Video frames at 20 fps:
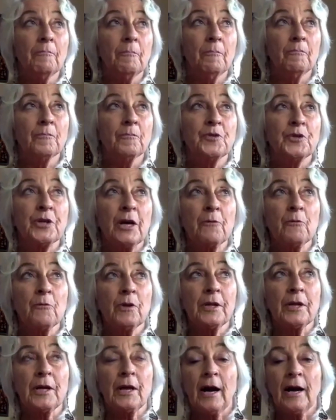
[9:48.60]

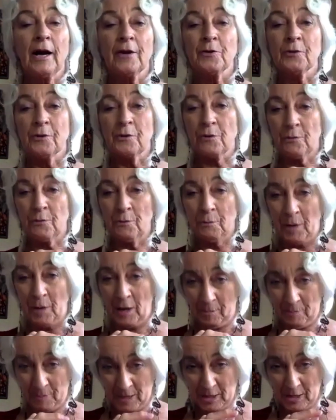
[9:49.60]
Generally, I do it through
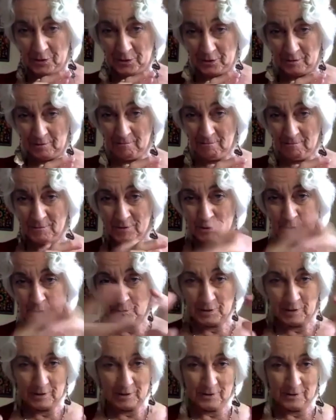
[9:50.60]
palpation, just
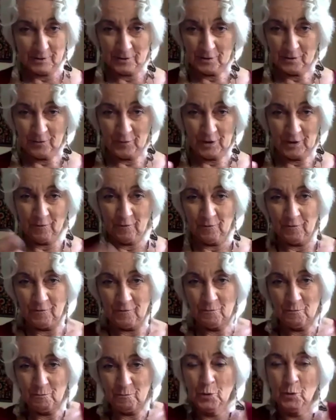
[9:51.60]
because in
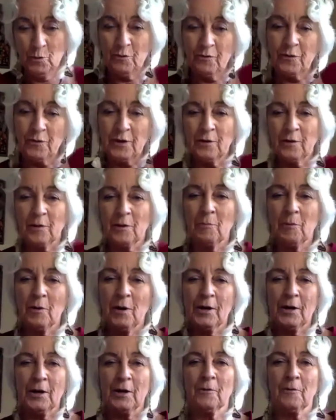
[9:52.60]
moving the
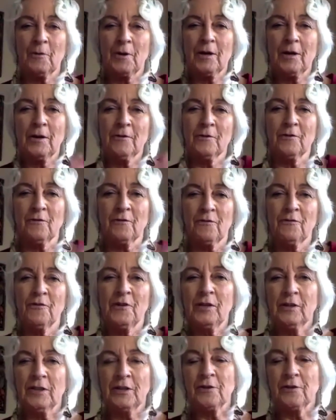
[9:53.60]
body around and
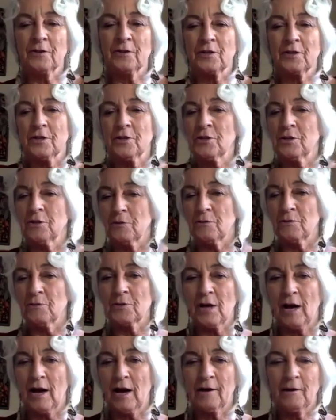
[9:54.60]
feeling the
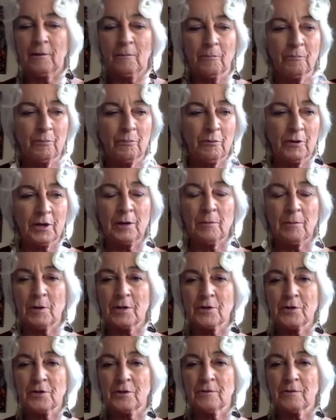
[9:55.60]
tissues, I can pretty much